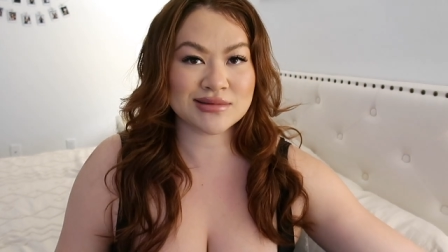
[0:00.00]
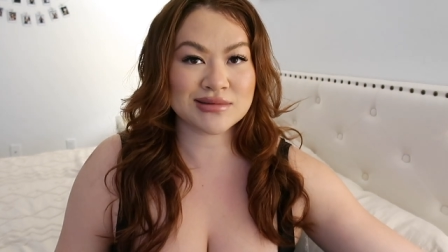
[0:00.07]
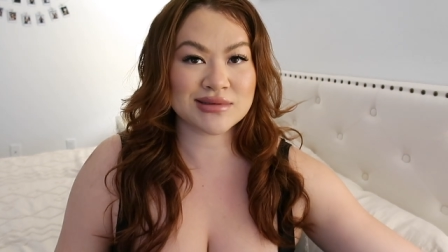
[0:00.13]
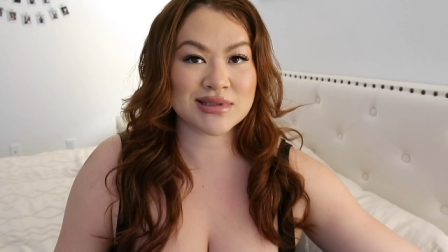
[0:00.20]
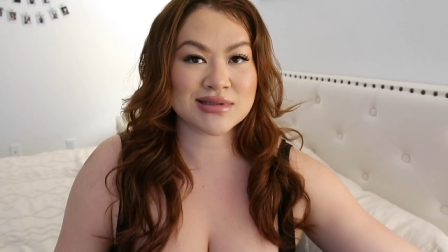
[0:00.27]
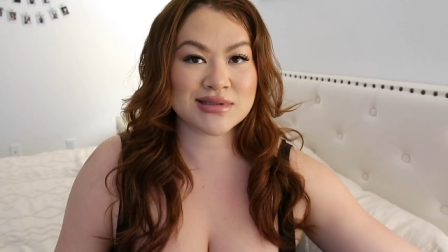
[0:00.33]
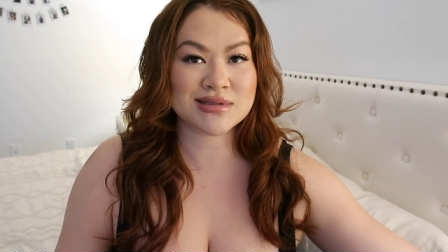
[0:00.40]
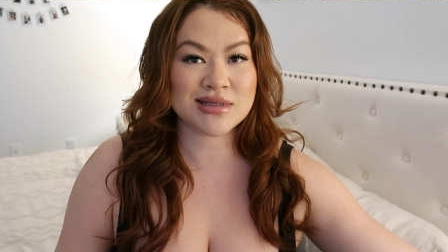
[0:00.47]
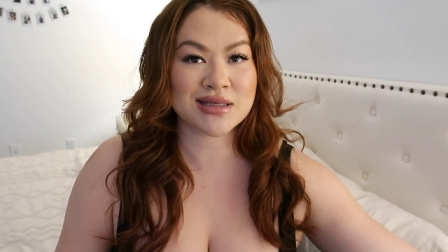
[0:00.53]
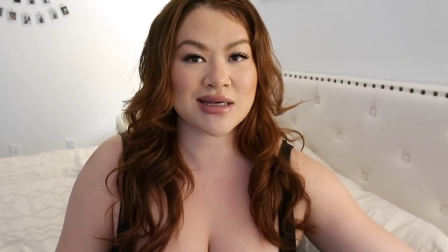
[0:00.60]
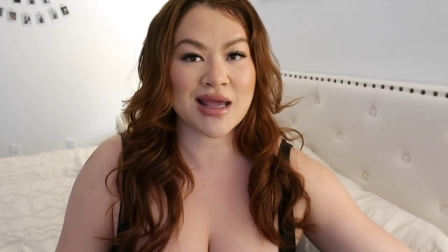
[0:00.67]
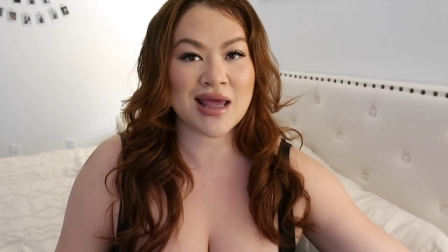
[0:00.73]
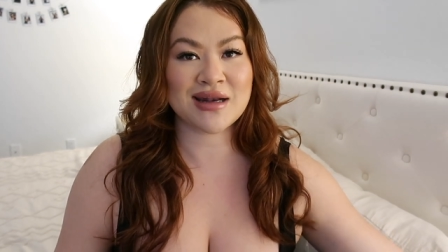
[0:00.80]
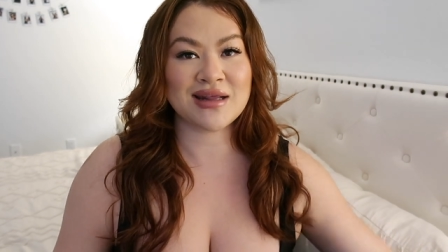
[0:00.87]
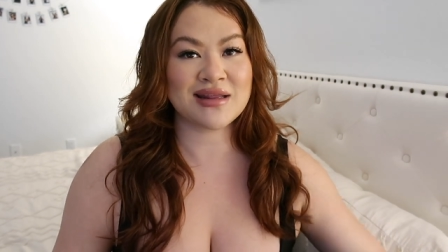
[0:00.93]
This isn't
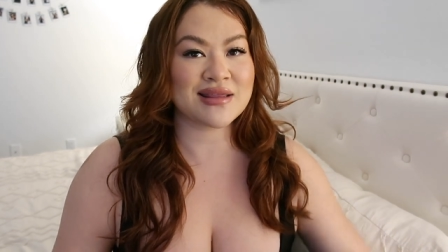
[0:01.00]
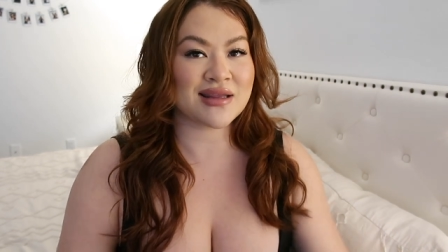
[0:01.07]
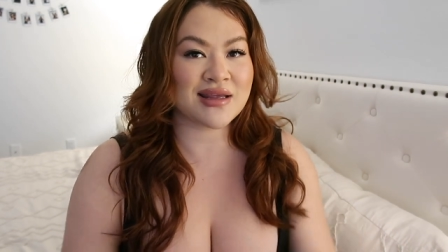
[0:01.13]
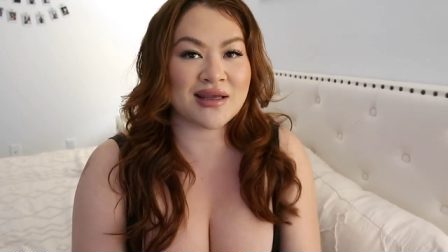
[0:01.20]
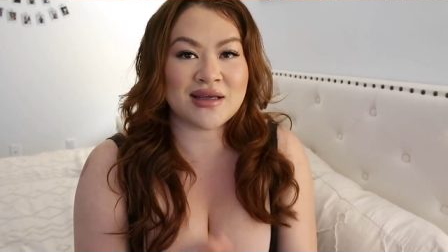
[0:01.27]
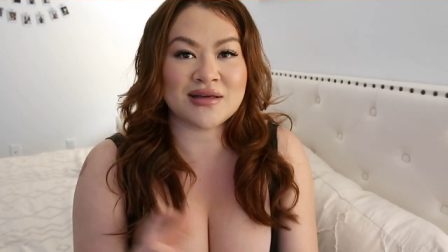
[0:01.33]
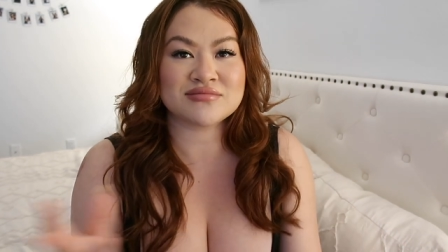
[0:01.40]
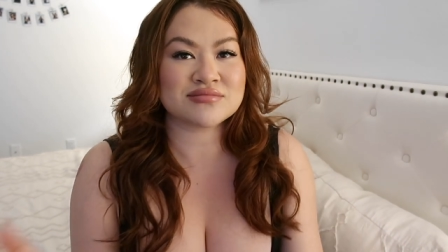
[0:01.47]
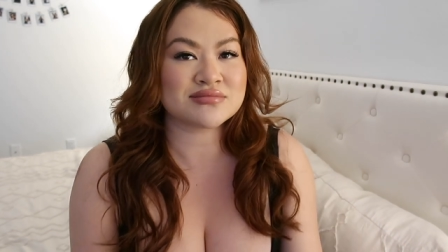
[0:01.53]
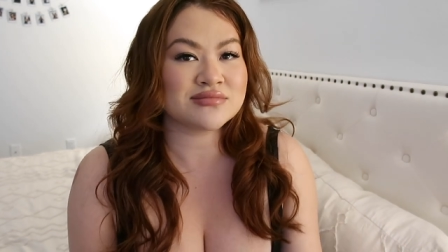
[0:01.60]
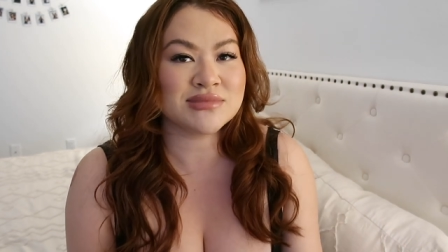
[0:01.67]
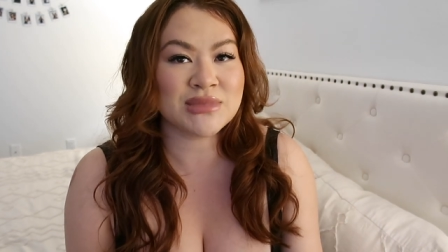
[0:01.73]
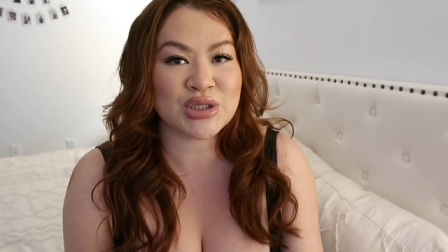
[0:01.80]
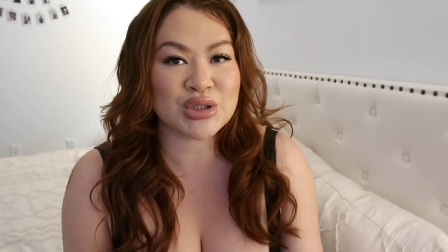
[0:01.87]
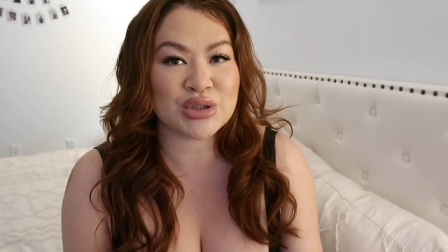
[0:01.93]
anything
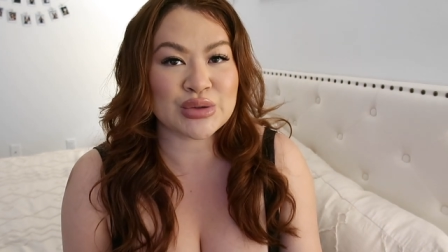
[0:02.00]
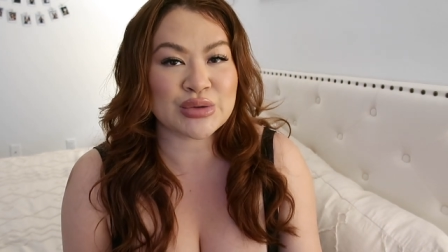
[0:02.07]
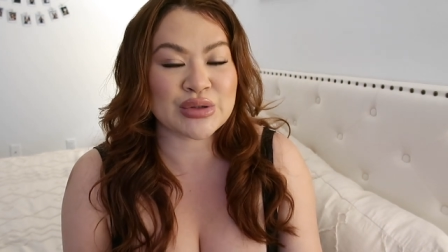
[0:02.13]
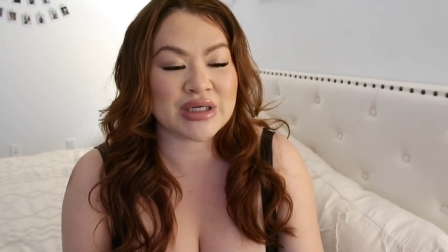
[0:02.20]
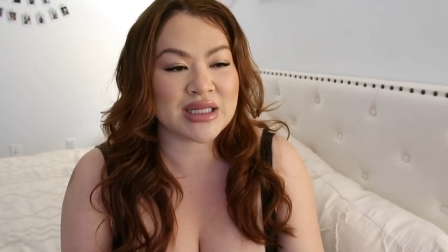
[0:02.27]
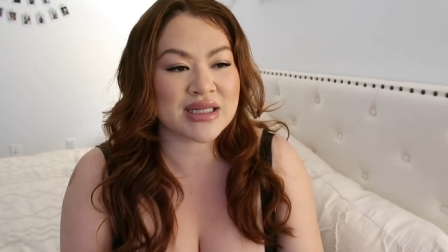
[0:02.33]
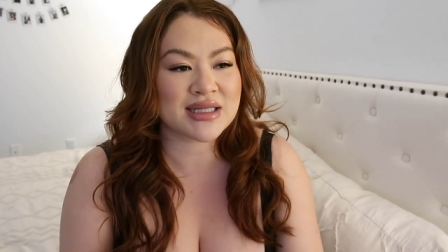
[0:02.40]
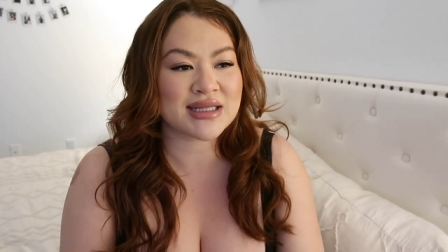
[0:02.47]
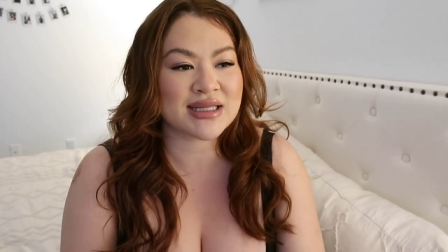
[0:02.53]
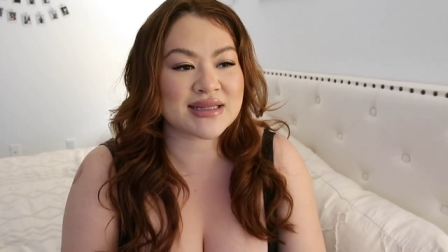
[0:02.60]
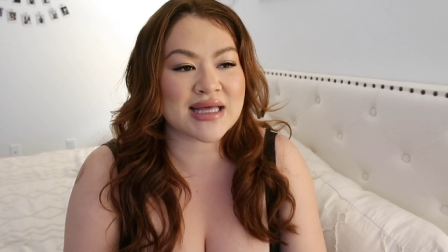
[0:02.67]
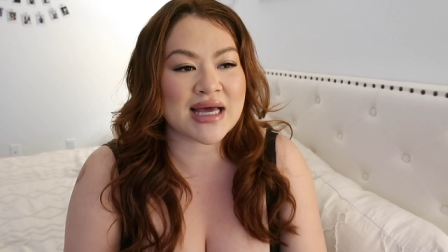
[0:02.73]
new or anything like